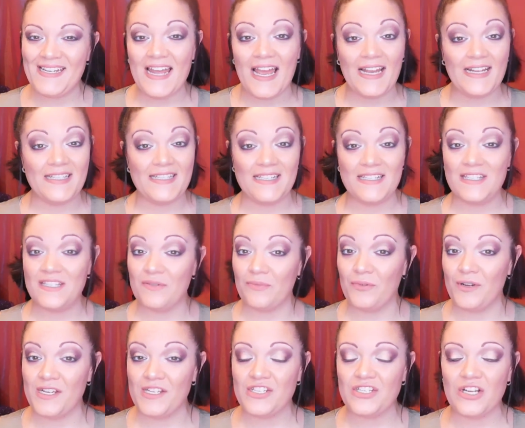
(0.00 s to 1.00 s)
I did some
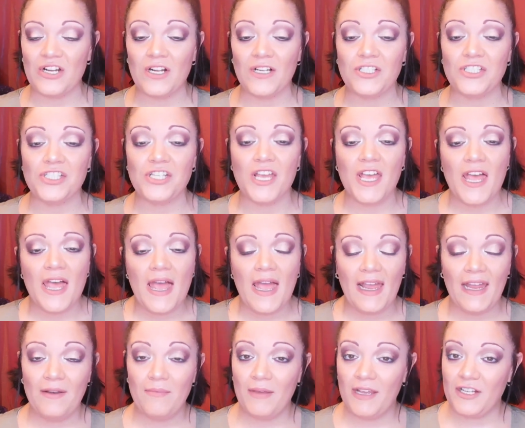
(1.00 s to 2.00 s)
research
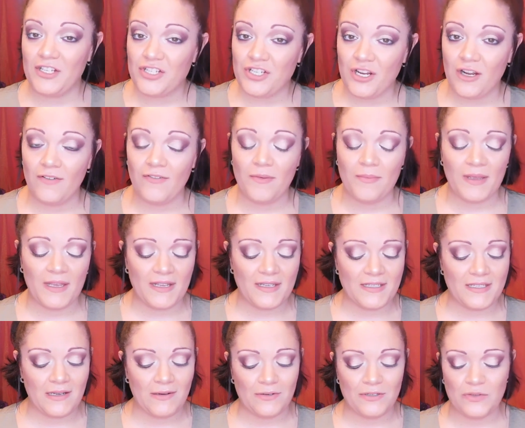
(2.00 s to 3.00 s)
and made sure of it
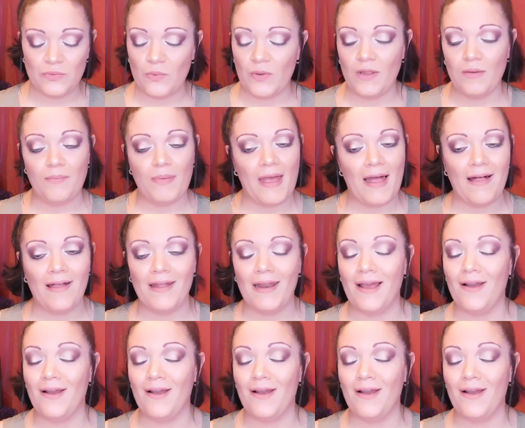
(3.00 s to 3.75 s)
because there was one palette